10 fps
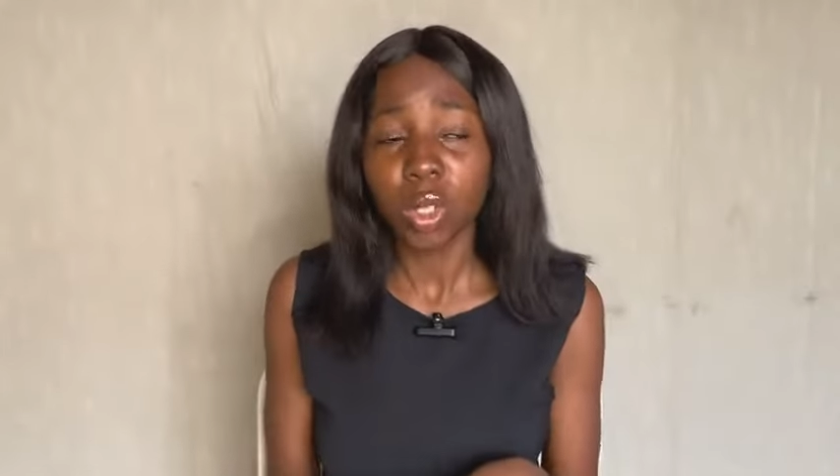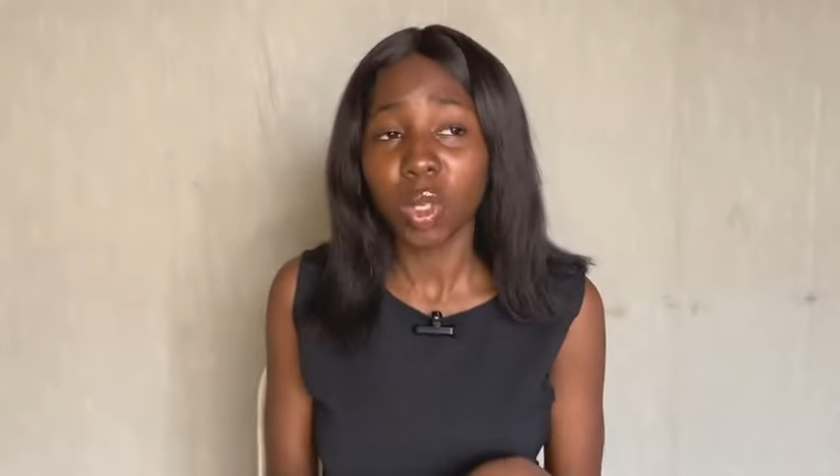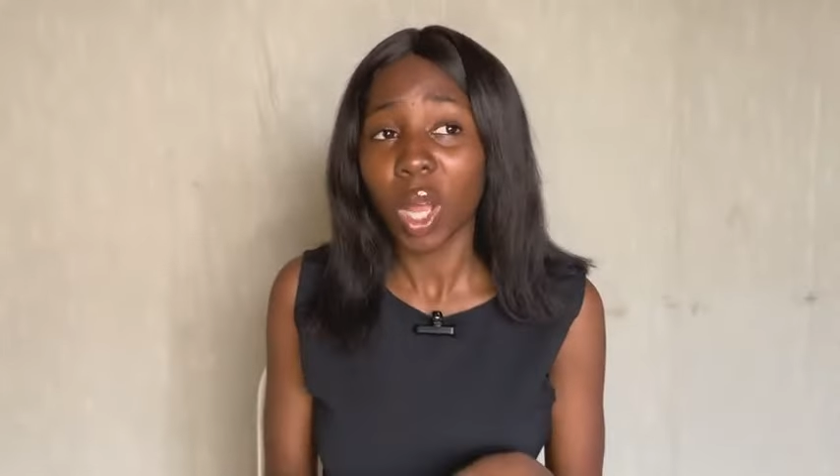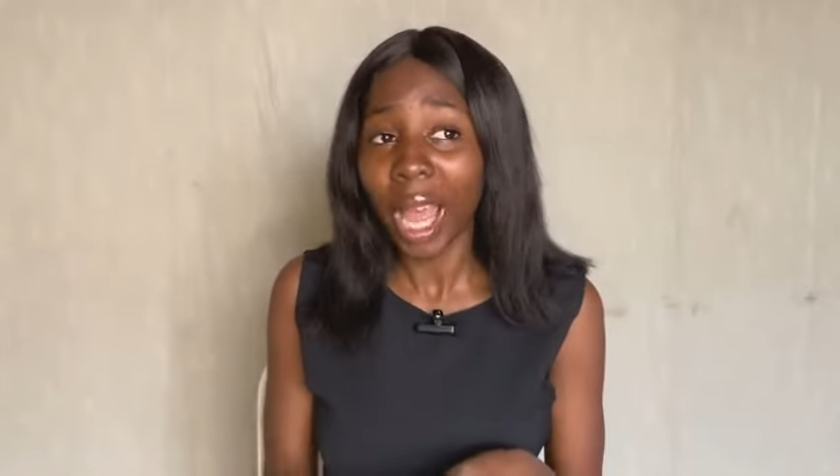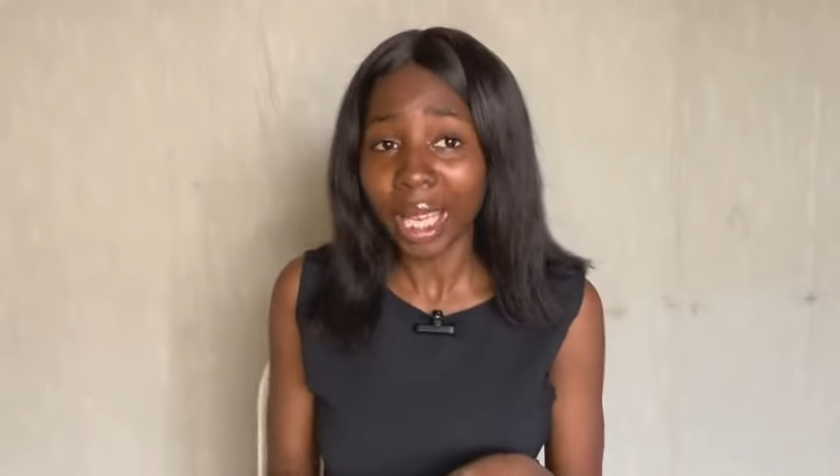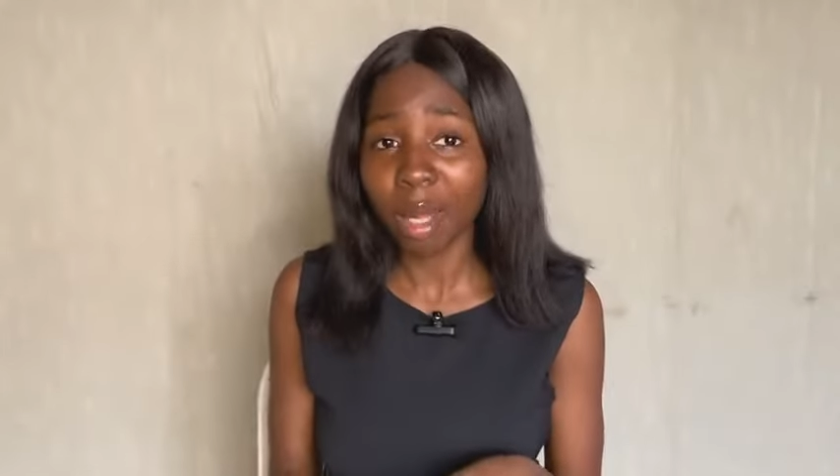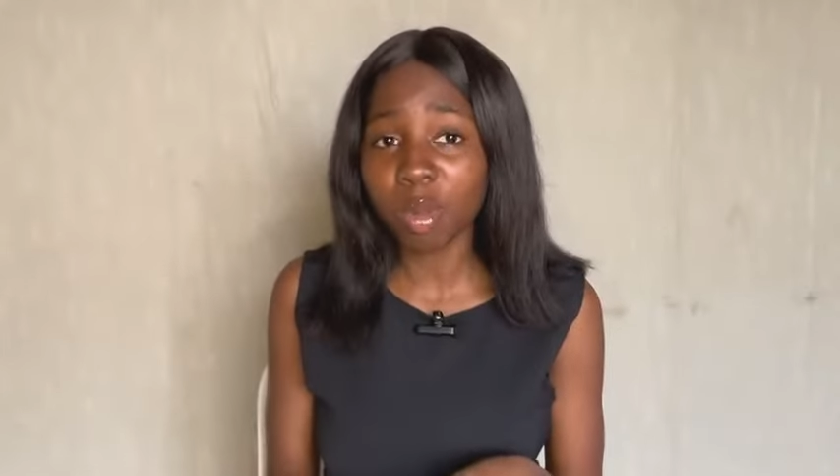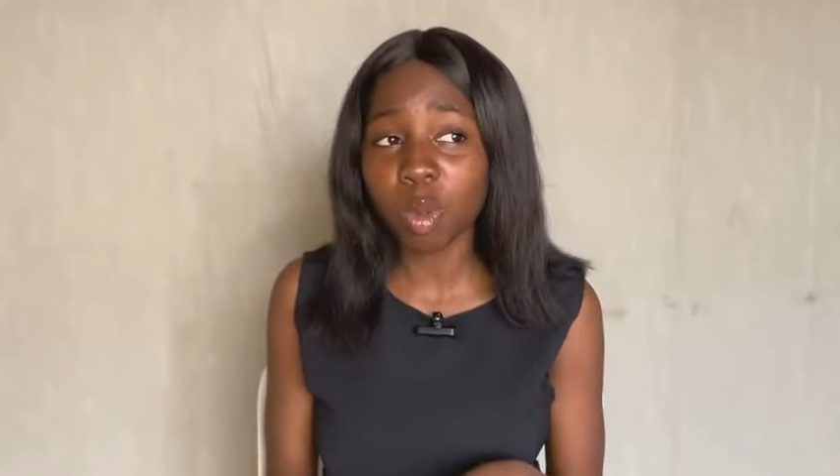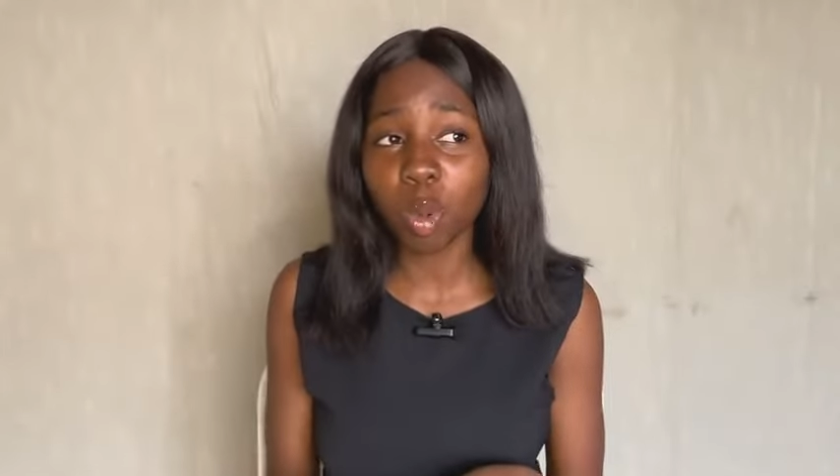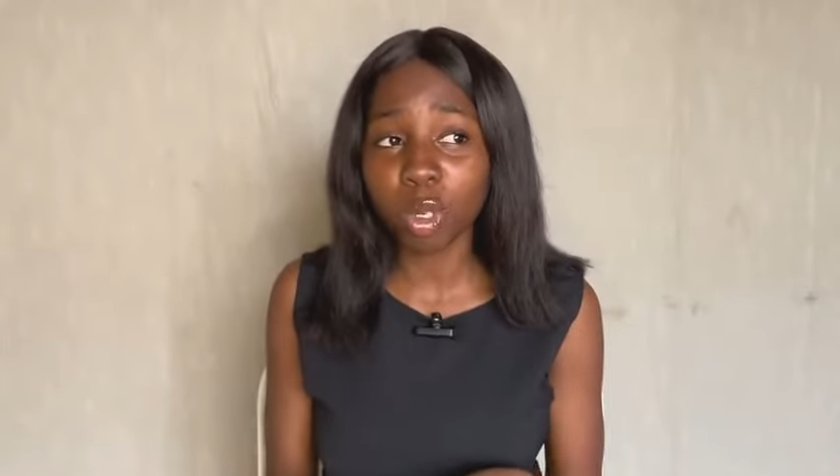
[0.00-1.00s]
So I
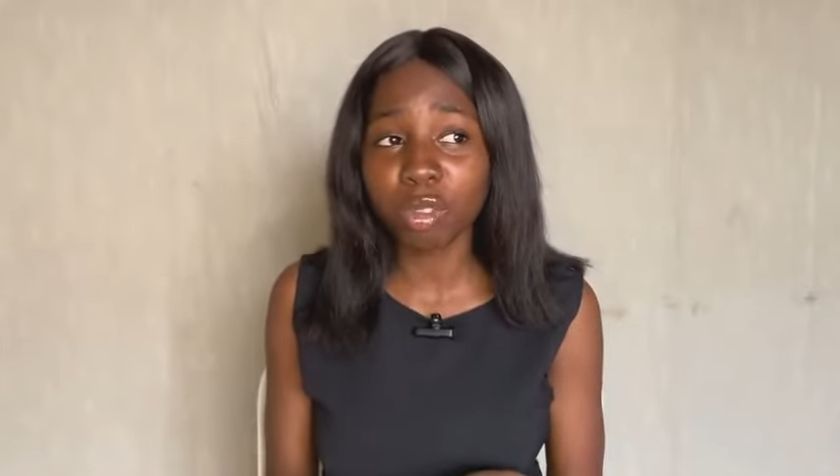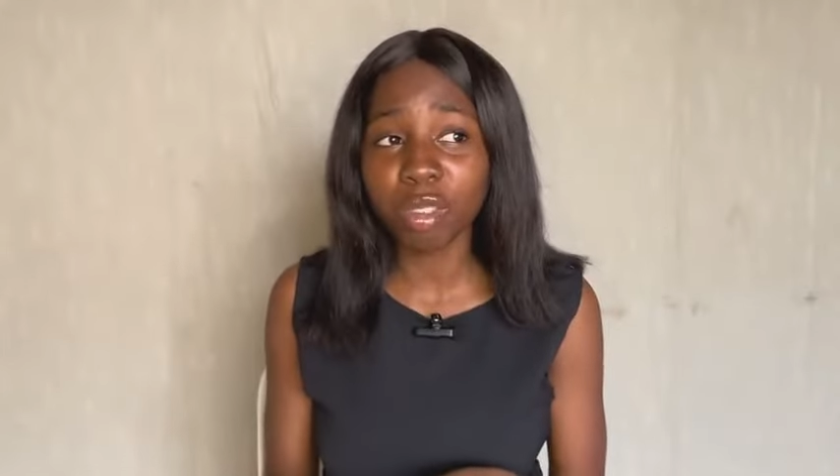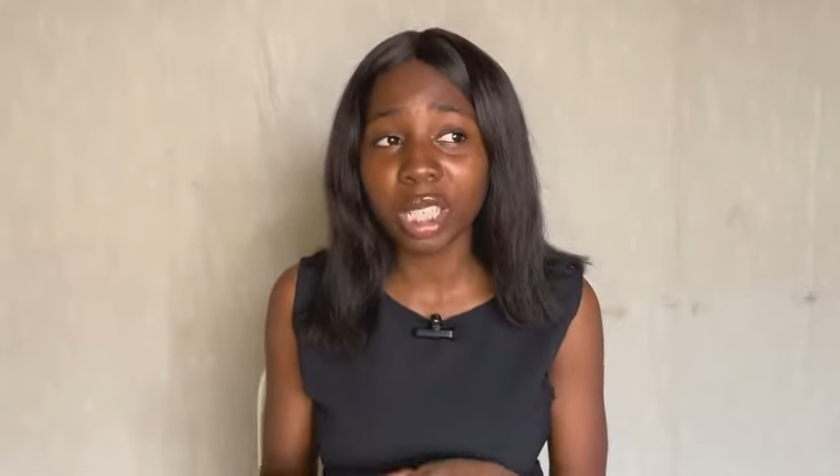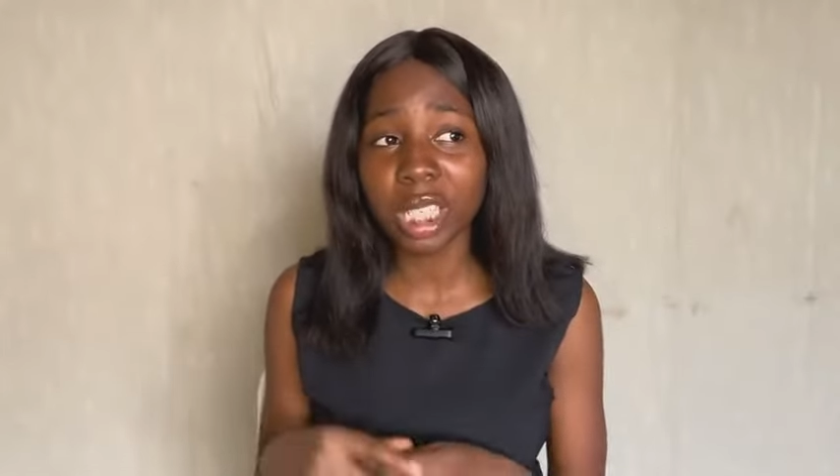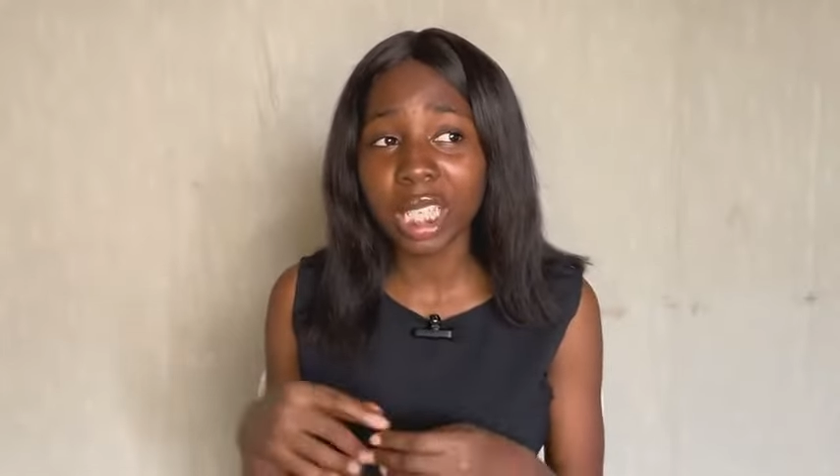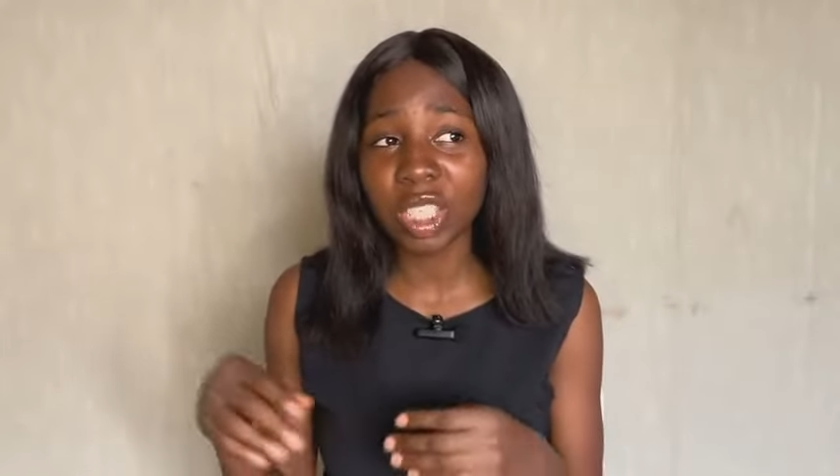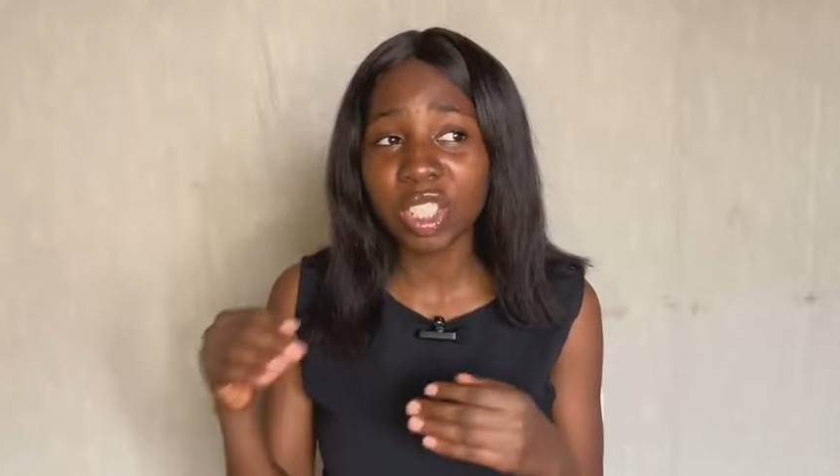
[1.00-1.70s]
kept wondering,